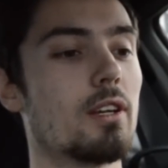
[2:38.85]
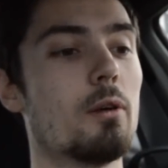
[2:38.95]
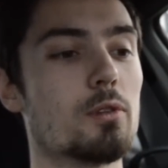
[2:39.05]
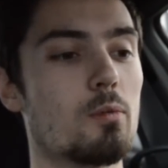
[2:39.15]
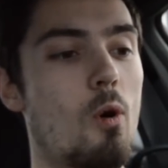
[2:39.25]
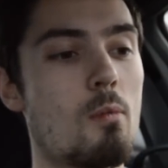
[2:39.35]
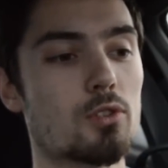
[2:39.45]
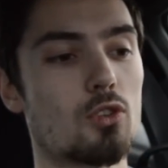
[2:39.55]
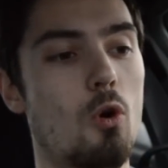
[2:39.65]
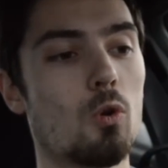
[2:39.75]
It was
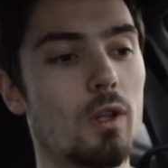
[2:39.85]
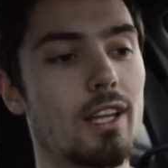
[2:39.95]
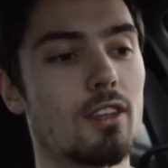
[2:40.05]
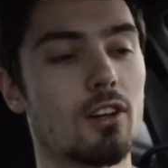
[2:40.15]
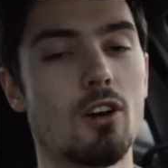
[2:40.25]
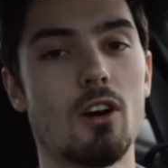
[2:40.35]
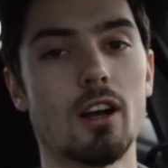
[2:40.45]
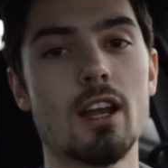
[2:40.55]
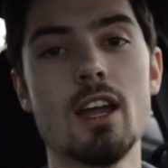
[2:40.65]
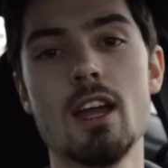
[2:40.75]
almost the whole length of the
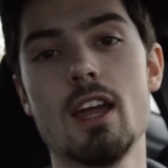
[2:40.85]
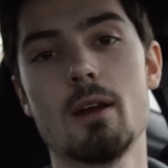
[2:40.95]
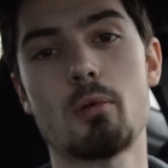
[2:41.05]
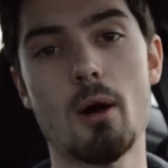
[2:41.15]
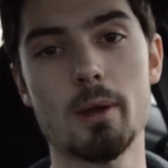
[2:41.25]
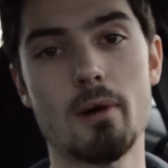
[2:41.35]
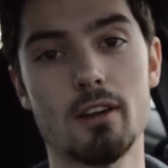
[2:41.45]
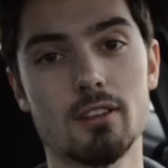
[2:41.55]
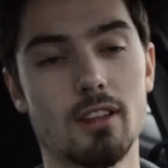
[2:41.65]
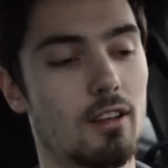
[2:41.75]
car, probably
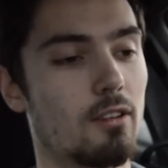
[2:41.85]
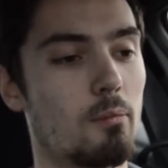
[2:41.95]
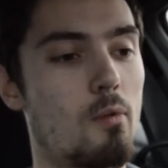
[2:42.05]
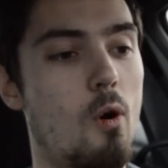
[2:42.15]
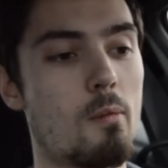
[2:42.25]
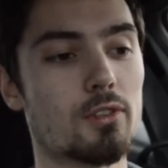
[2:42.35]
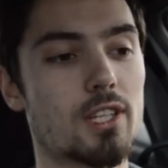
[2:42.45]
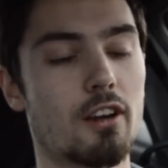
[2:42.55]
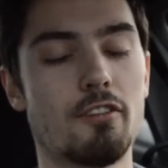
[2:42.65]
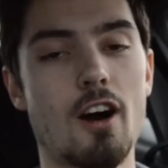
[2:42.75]
about almost
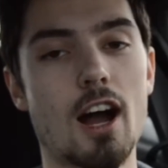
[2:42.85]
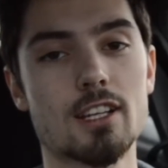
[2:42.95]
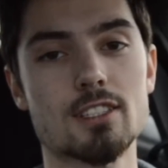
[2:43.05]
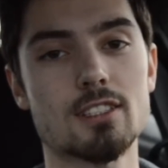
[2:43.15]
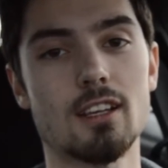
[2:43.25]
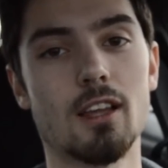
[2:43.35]
like a fox.